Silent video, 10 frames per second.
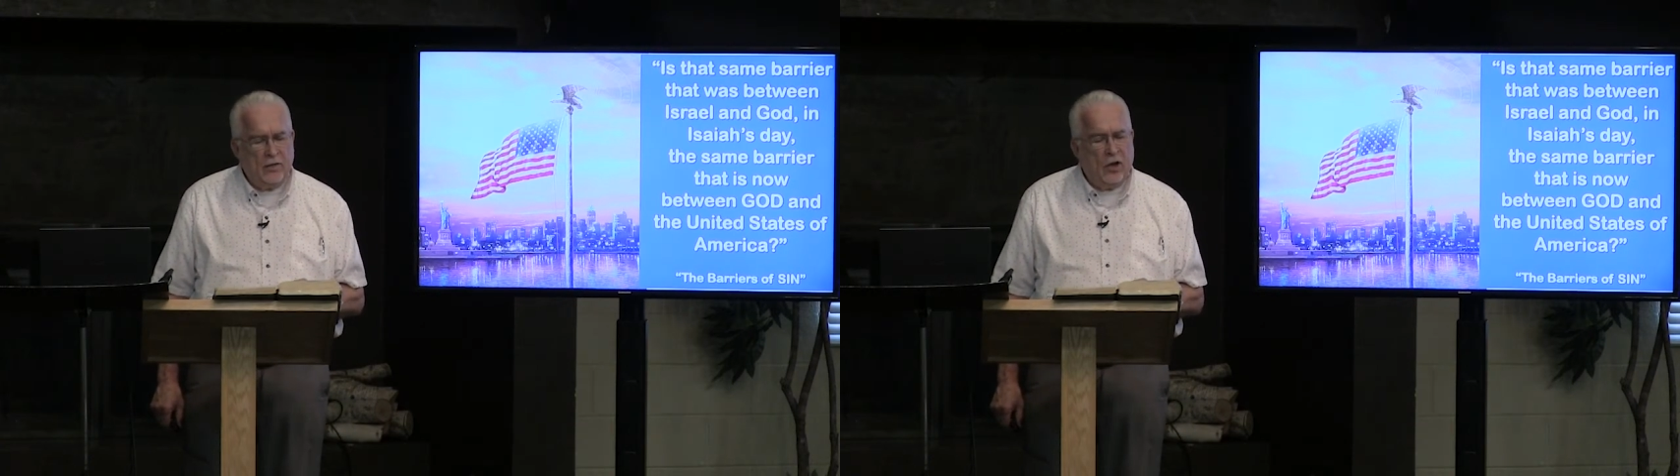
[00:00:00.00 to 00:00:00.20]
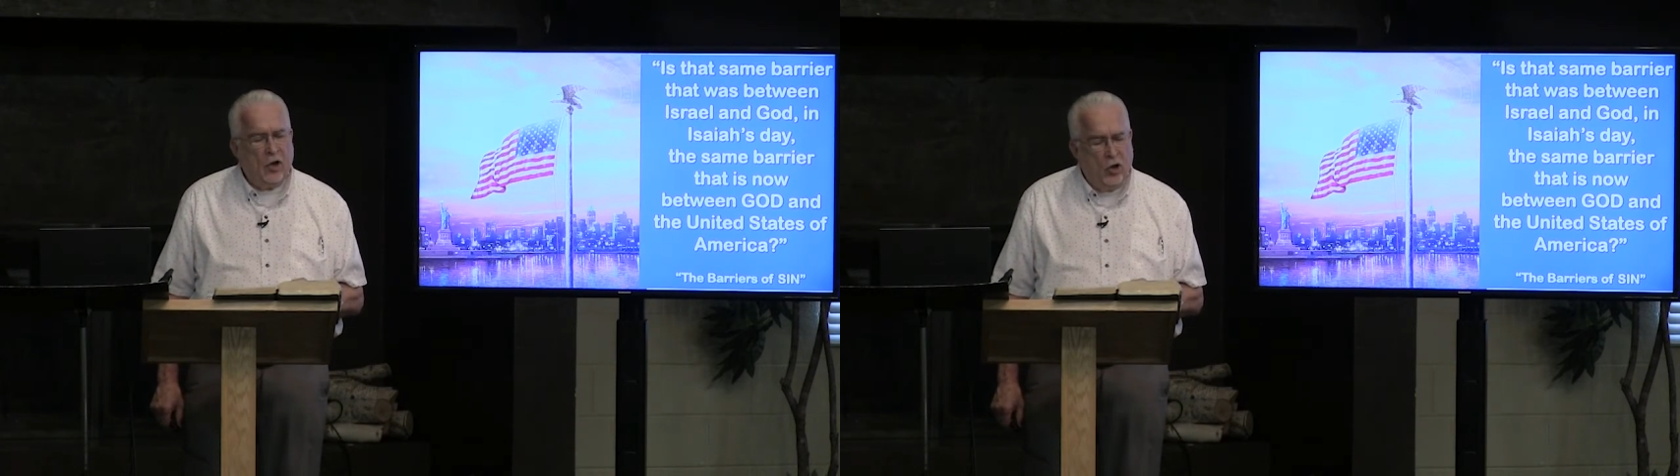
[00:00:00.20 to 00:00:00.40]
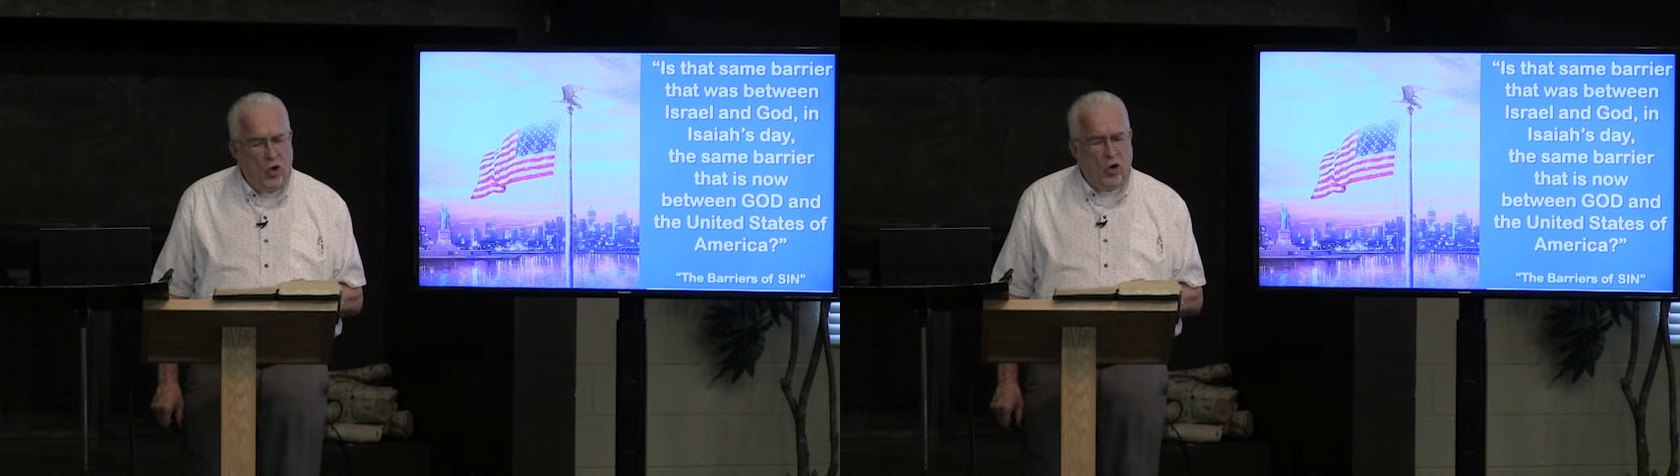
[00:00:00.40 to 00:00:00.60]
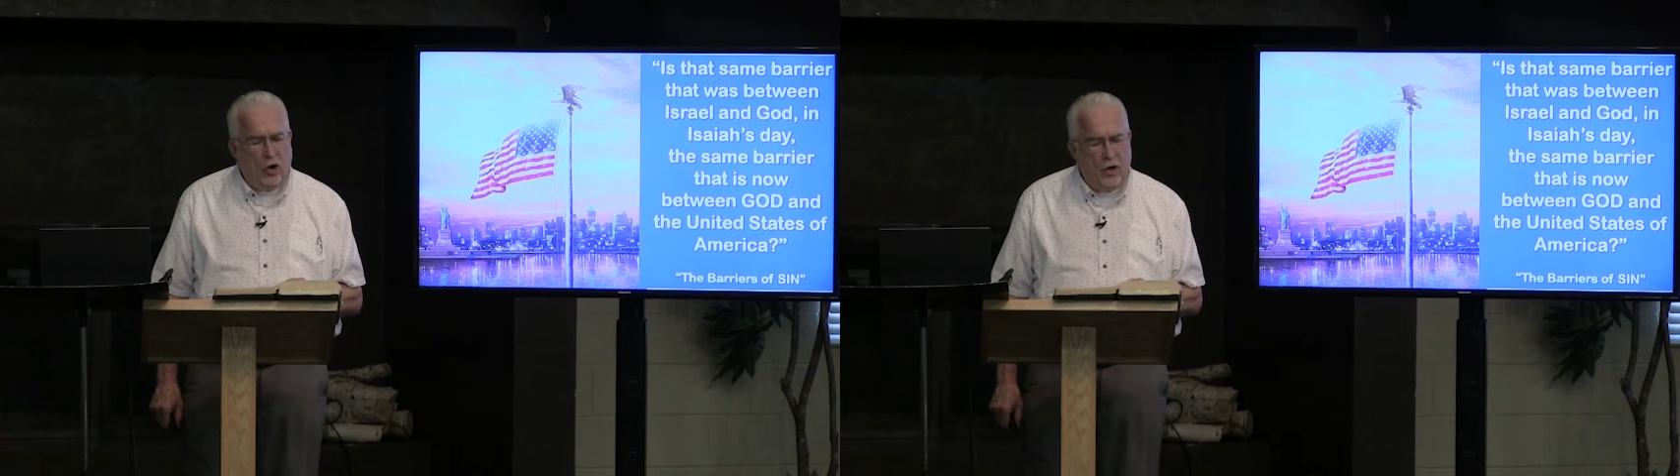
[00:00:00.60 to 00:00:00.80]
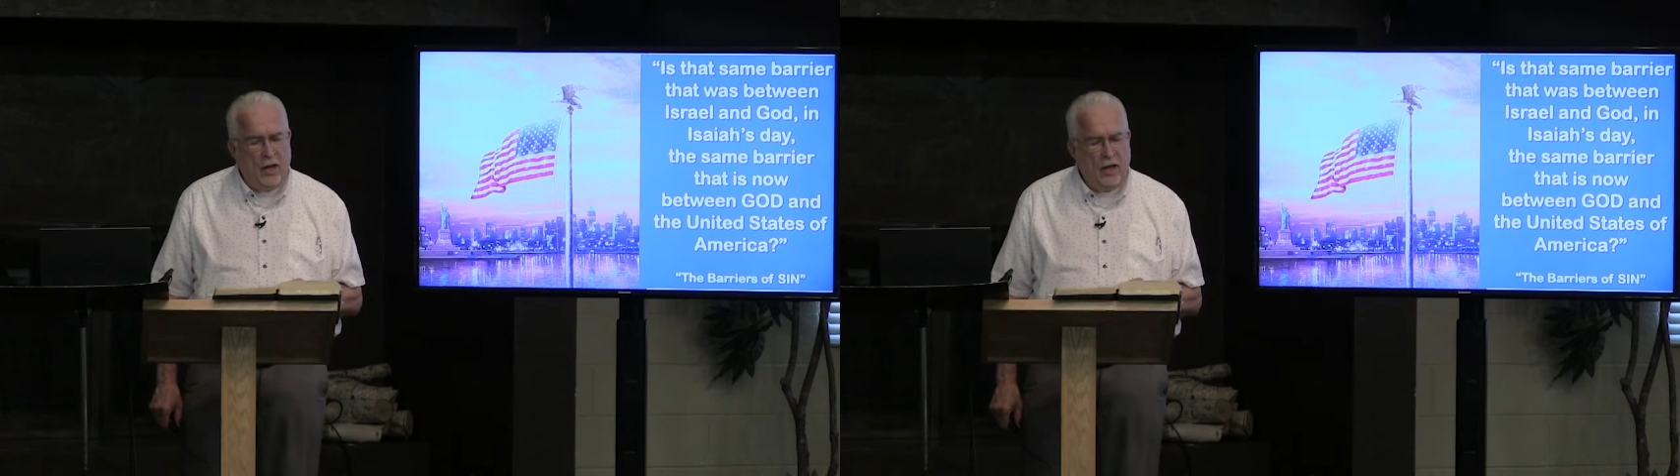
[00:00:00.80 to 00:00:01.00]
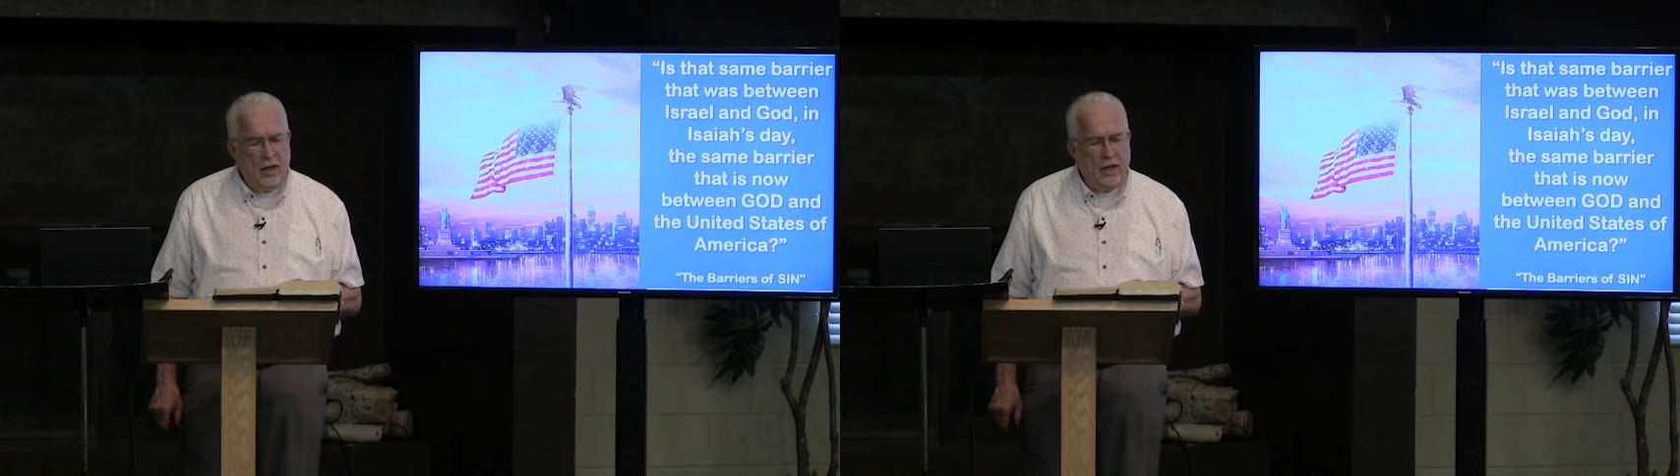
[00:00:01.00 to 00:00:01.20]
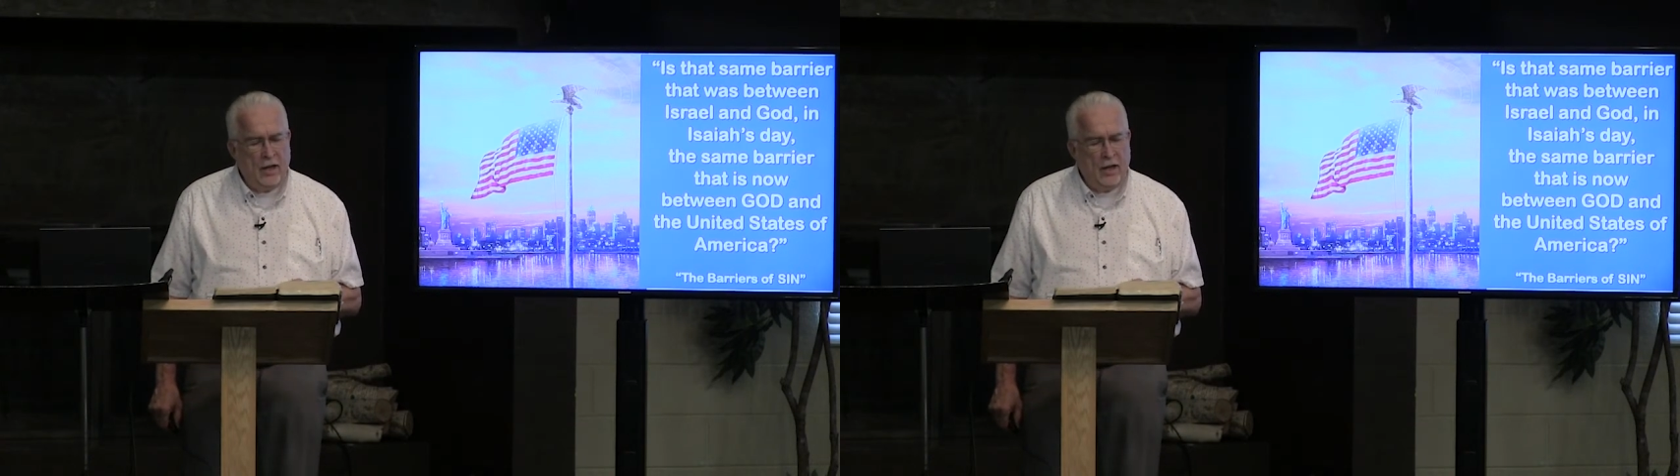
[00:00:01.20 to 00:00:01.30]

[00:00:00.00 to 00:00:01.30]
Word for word: the Lord